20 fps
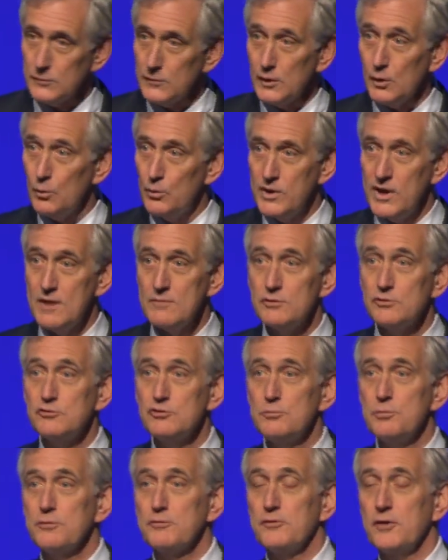We have a
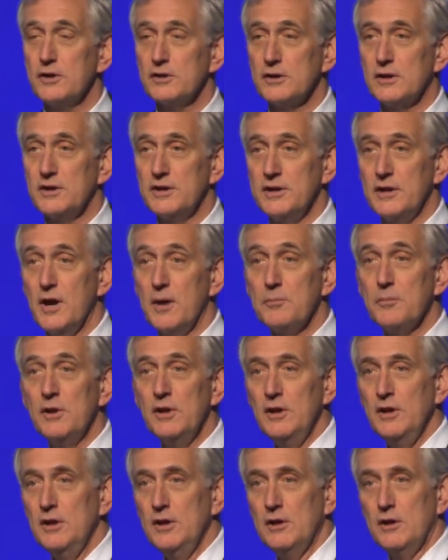Superfund cleanup
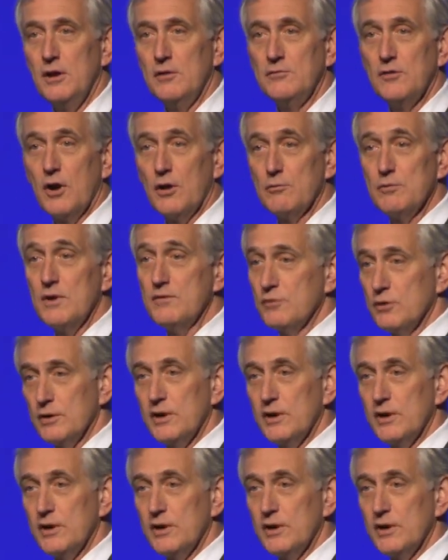of our river.